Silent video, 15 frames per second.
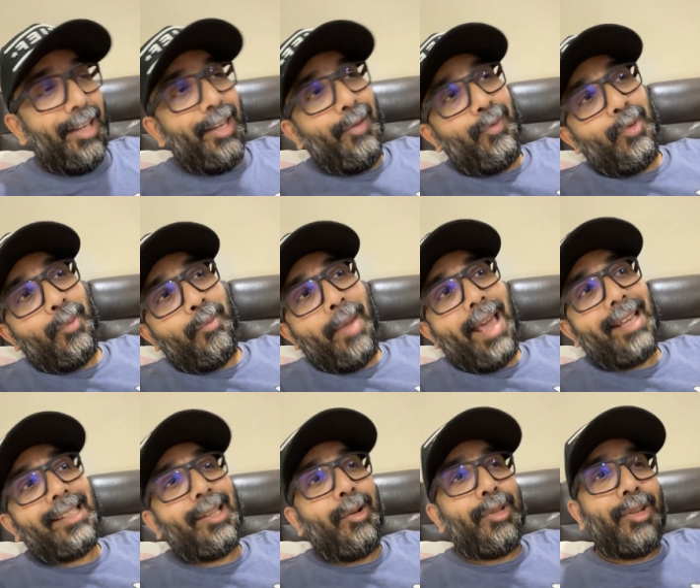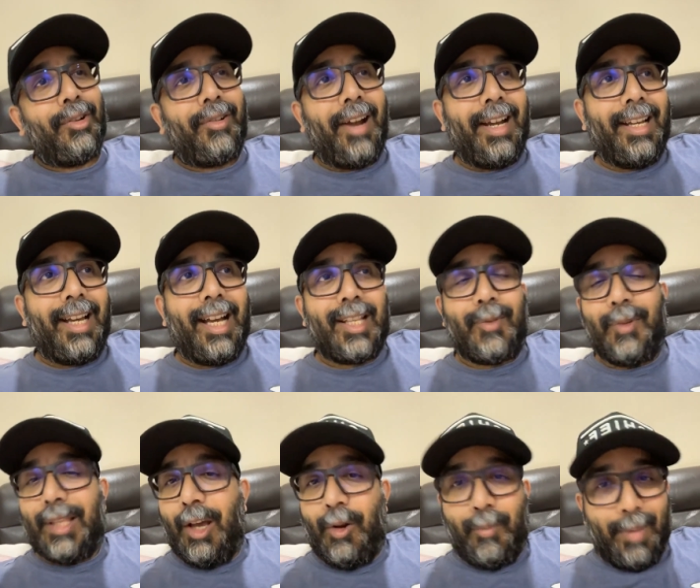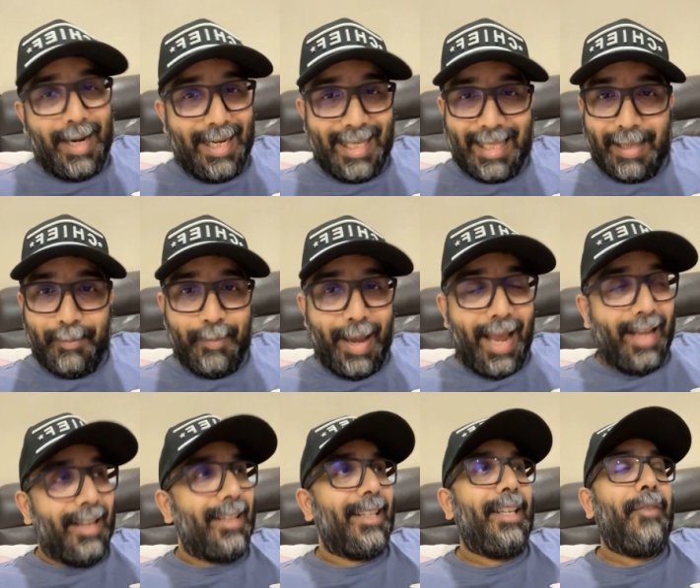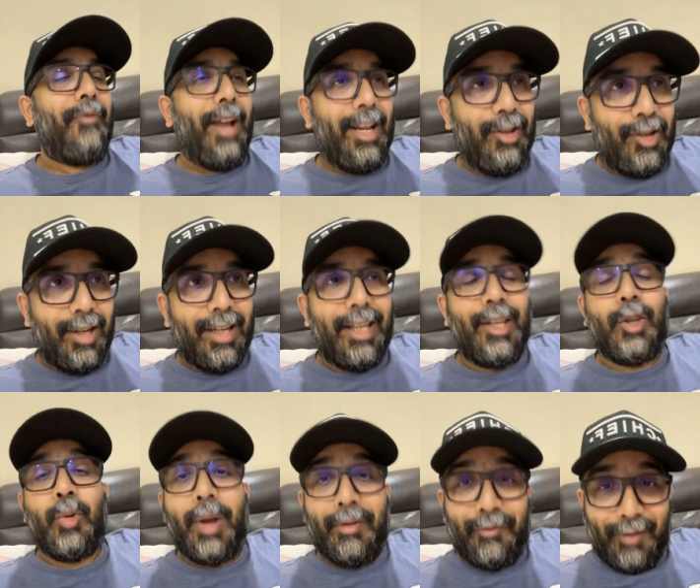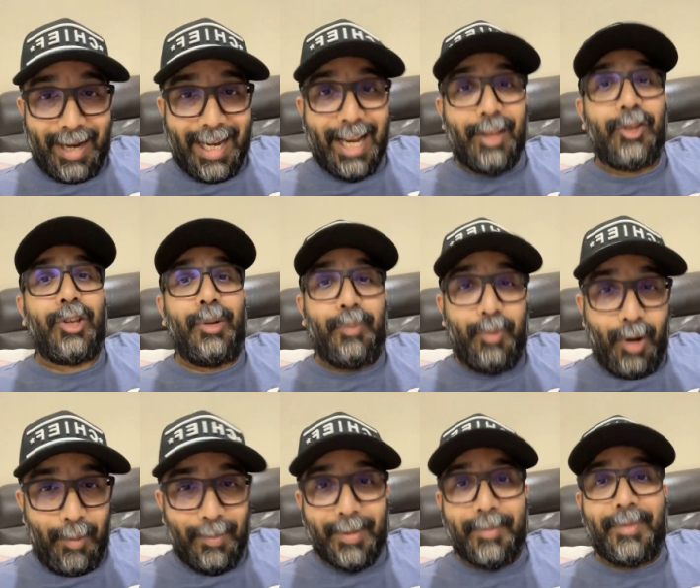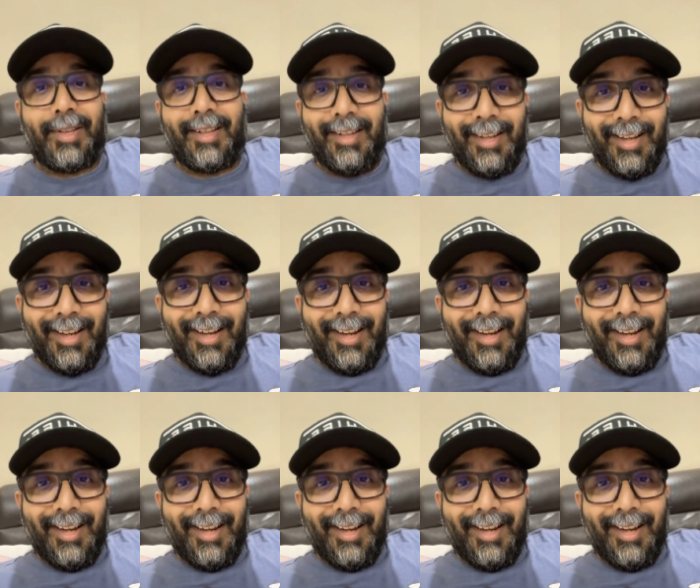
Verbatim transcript: if you max out your credit cards without money in the bank, eventually you have financial problems.